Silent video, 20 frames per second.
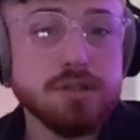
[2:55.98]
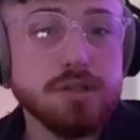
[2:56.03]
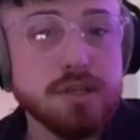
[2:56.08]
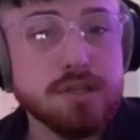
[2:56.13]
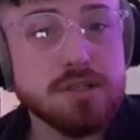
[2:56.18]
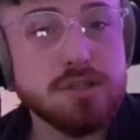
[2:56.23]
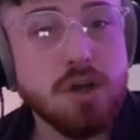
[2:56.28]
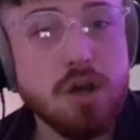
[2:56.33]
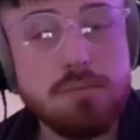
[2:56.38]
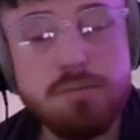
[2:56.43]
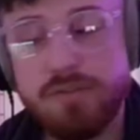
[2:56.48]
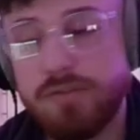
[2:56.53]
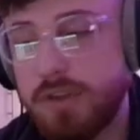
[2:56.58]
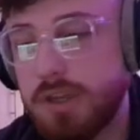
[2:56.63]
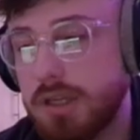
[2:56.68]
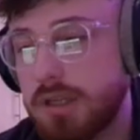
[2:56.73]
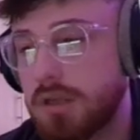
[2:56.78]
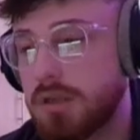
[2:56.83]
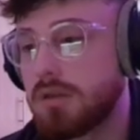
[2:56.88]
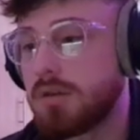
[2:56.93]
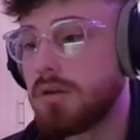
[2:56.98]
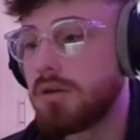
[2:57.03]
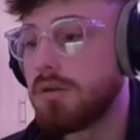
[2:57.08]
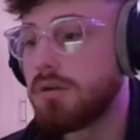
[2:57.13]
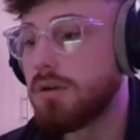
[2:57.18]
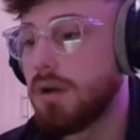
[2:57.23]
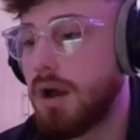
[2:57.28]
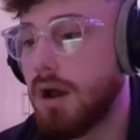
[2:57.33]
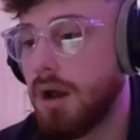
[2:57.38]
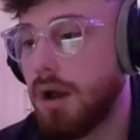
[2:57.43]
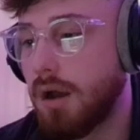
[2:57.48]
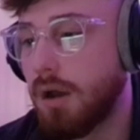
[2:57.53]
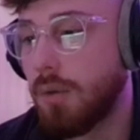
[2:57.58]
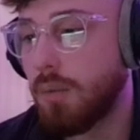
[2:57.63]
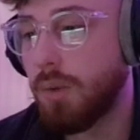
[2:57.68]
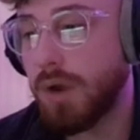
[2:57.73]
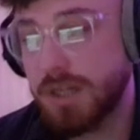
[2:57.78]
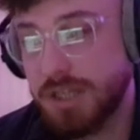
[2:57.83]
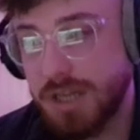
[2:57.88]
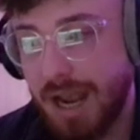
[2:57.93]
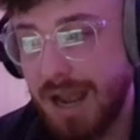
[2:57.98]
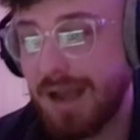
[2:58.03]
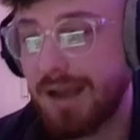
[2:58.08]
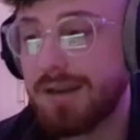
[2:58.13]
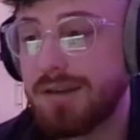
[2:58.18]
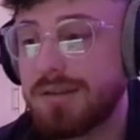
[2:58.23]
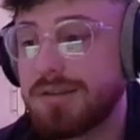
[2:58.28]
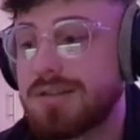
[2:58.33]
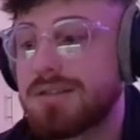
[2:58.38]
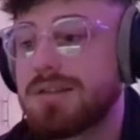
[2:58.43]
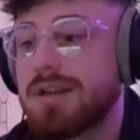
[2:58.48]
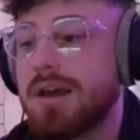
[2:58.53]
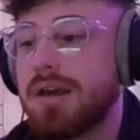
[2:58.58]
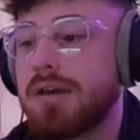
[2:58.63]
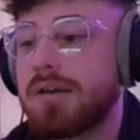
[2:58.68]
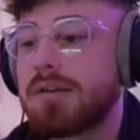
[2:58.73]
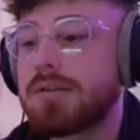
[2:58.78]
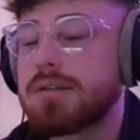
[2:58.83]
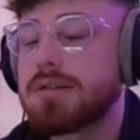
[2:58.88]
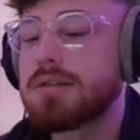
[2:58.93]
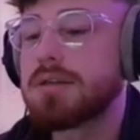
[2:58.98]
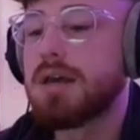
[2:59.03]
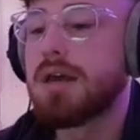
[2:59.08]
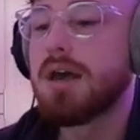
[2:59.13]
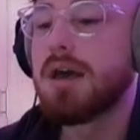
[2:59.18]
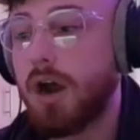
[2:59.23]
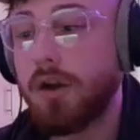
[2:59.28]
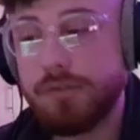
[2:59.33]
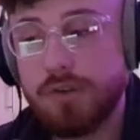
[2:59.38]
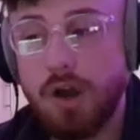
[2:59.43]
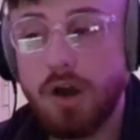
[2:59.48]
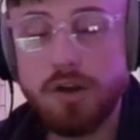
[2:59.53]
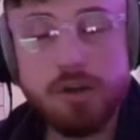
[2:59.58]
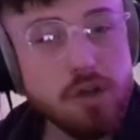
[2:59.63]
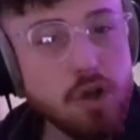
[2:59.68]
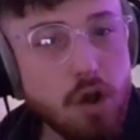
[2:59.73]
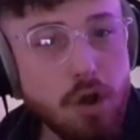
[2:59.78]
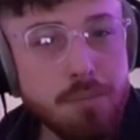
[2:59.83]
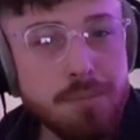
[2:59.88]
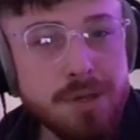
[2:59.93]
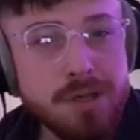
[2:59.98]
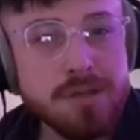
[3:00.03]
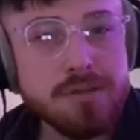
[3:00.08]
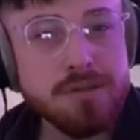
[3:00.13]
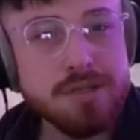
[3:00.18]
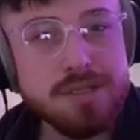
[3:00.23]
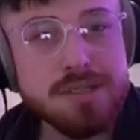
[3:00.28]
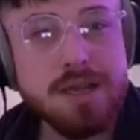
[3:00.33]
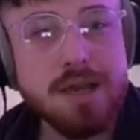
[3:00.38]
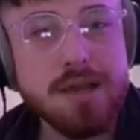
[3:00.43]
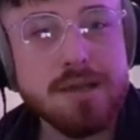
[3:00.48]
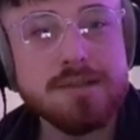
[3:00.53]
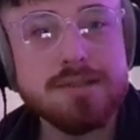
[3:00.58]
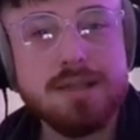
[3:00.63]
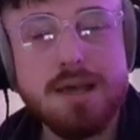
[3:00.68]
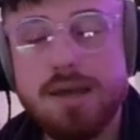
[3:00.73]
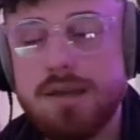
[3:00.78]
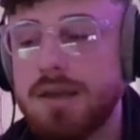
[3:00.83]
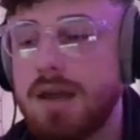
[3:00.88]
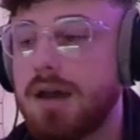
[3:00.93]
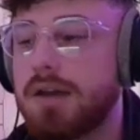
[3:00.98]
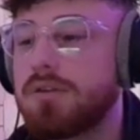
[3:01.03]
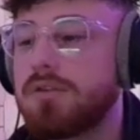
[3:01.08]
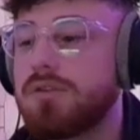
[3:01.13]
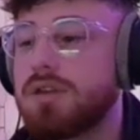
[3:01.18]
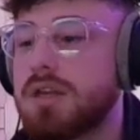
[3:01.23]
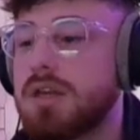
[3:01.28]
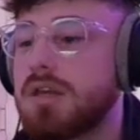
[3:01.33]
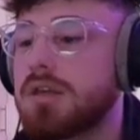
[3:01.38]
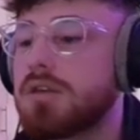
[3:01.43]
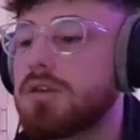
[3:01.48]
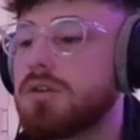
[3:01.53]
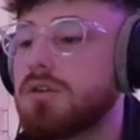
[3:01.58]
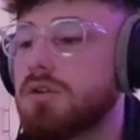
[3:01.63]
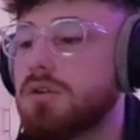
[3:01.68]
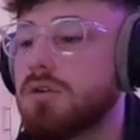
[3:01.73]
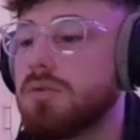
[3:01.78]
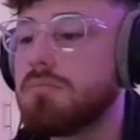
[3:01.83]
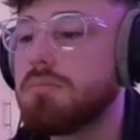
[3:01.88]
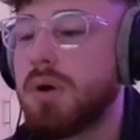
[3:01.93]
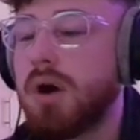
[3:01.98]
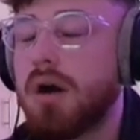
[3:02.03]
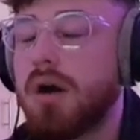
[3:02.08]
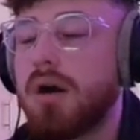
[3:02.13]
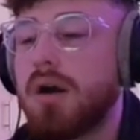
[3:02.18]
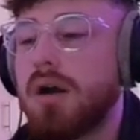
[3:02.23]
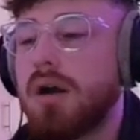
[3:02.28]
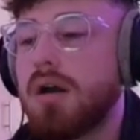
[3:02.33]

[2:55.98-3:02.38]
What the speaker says: this type of EQ, which had its settings. I've kind of copied the settings that he had on the EQ, but